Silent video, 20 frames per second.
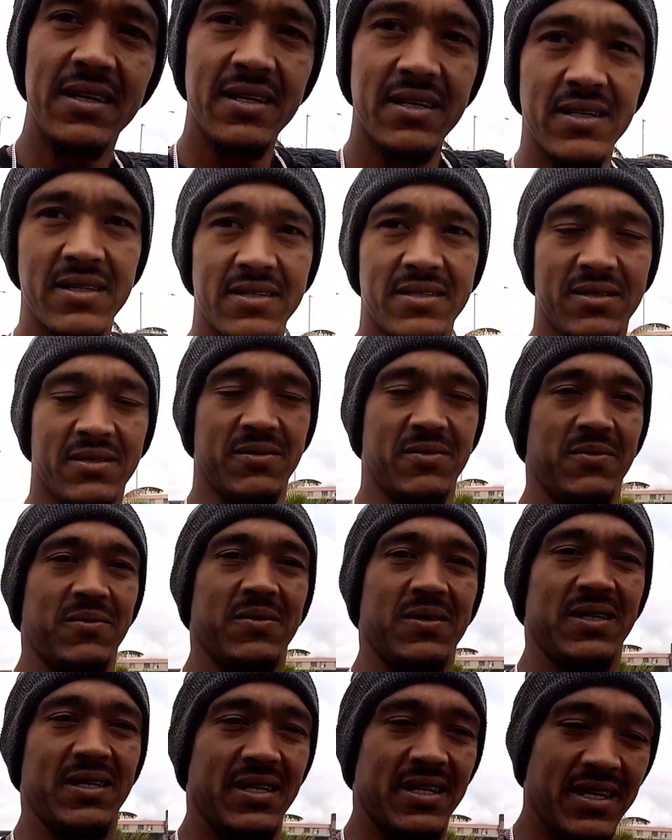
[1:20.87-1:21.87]
so
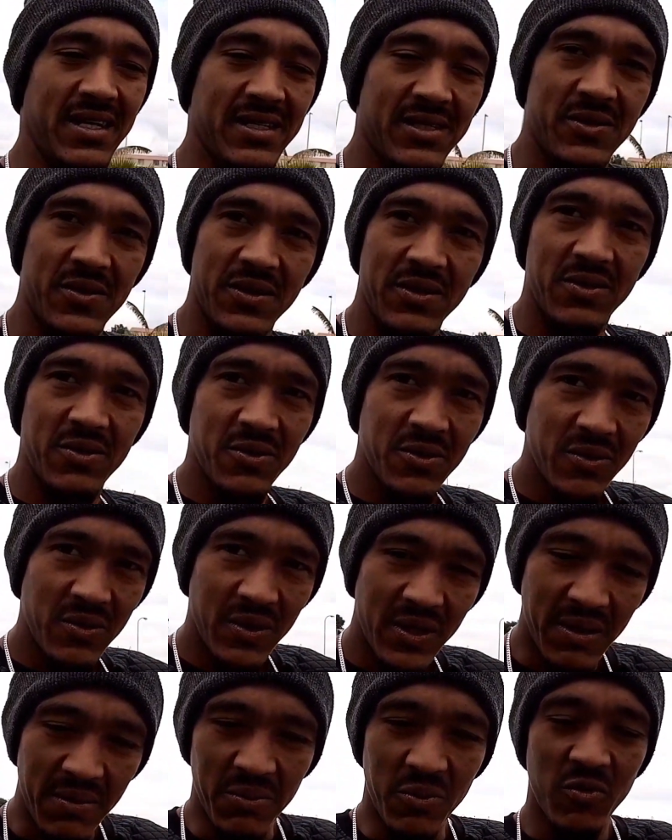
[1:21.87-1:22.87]
I just want to
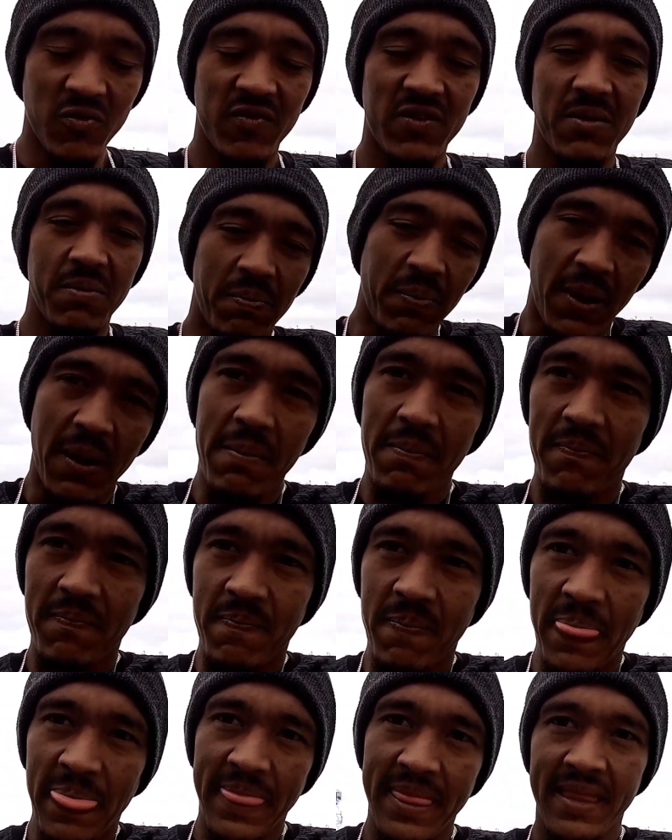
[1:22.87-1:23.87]
remove the pump,
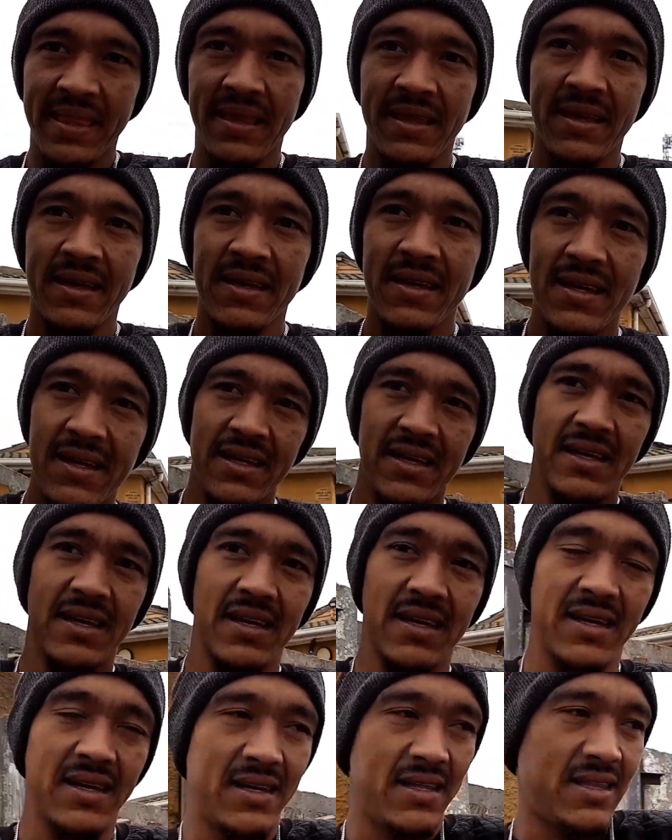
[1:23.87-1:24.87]

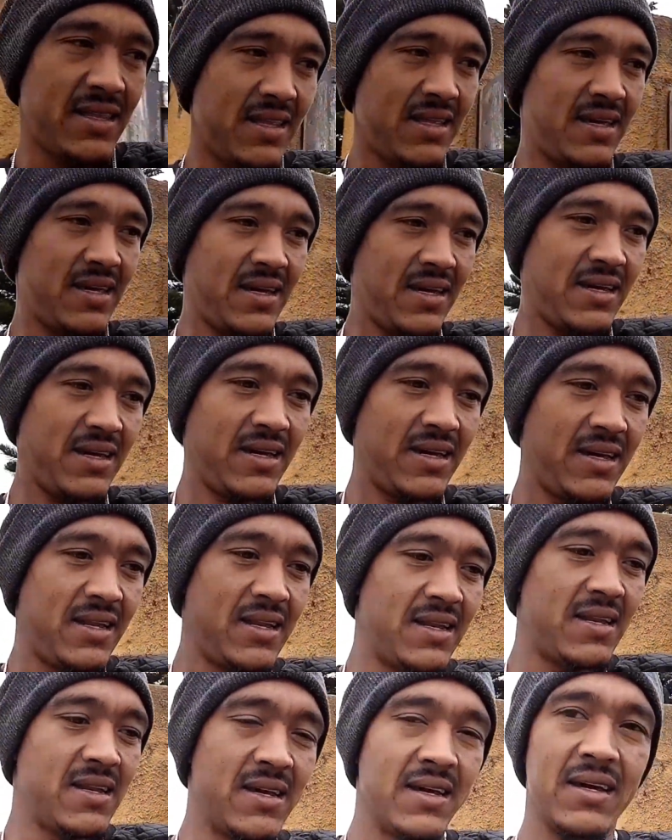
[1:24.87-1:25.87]
and
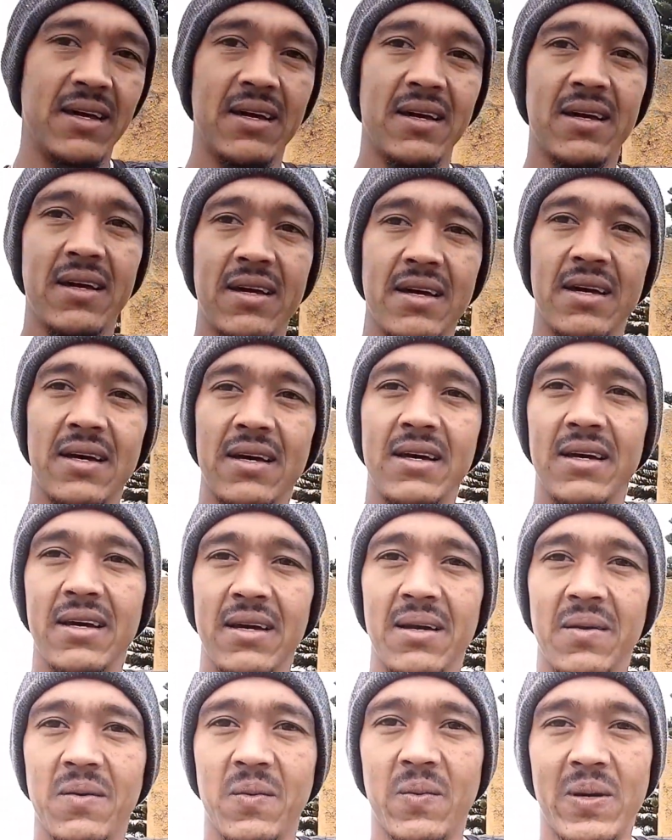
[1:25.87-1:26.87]
then
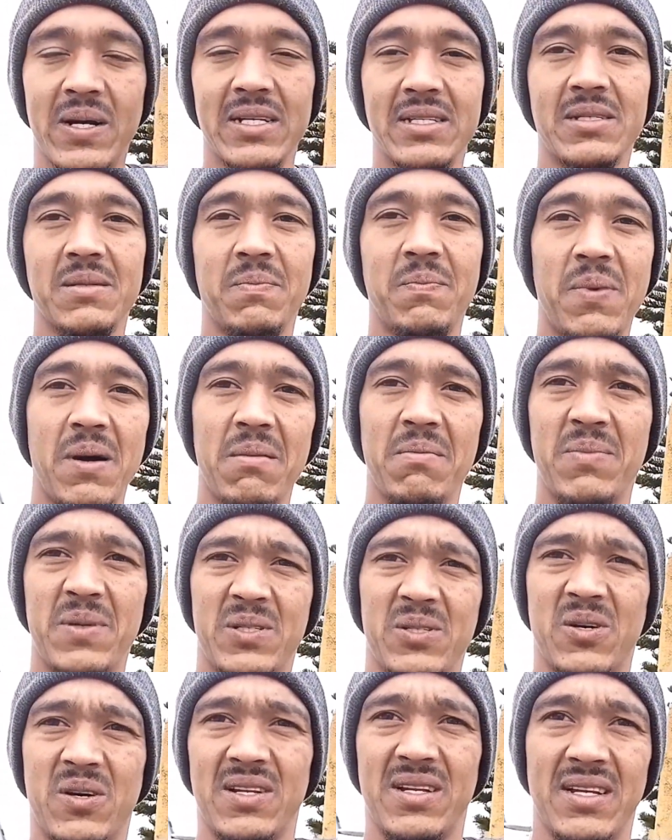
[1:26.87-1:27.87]
once the pump is
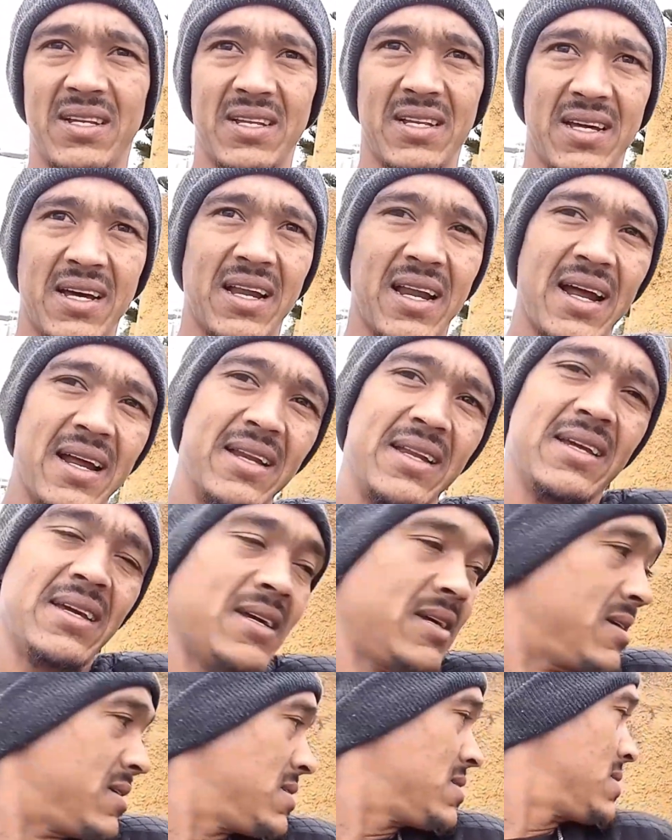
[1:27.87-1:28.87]
on and running,
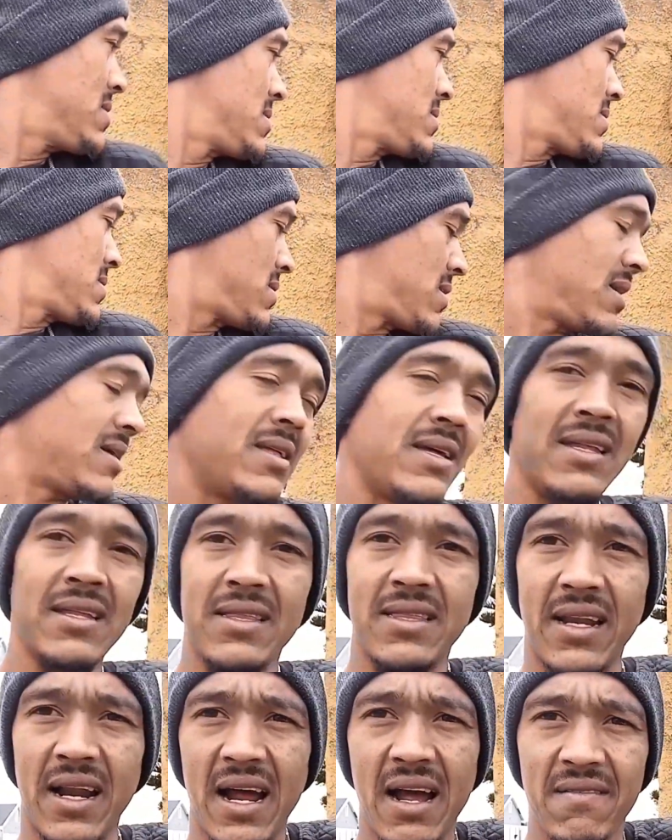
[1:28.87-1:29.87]
and
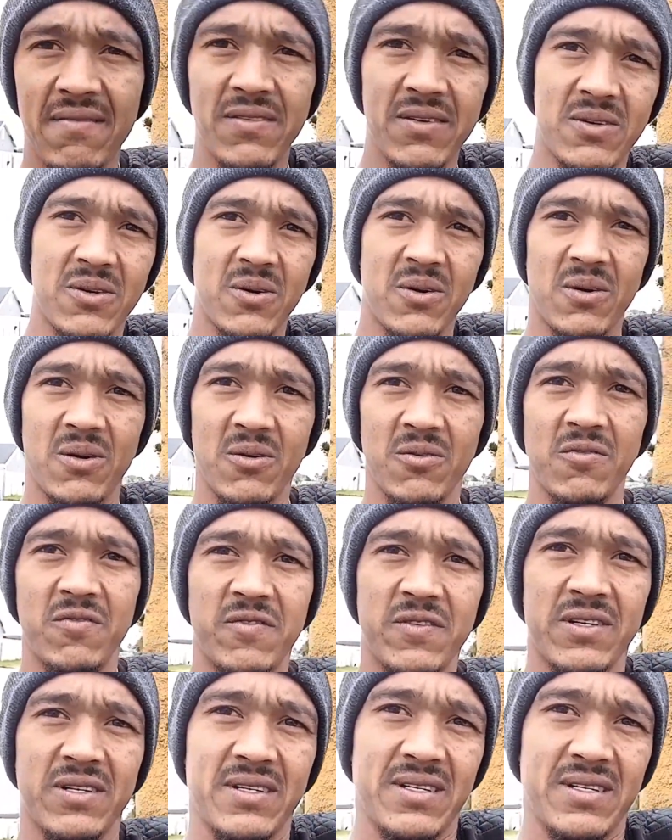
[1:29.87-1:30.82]
drive the car over,